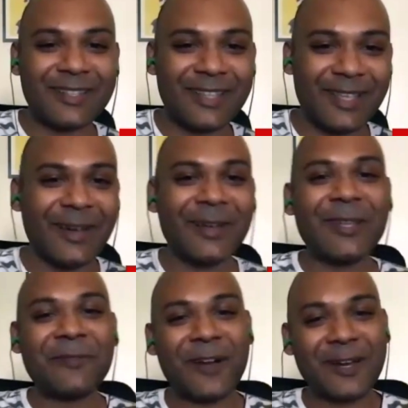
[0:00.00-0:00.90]
the
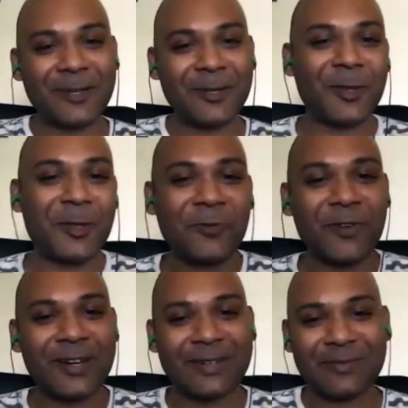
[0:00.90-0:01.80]
earlier fund to the new
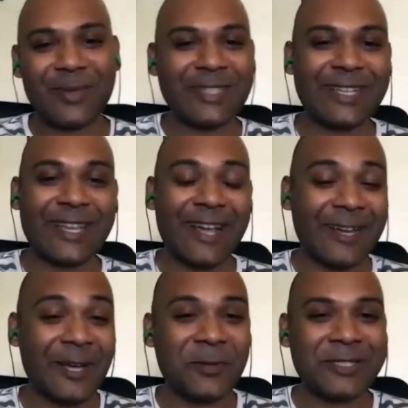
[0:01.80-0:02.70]
fund? Basically,
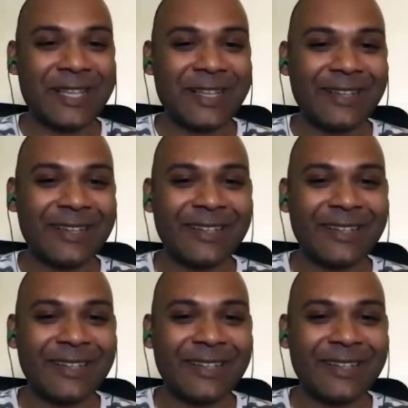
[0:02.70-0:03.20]
announcing.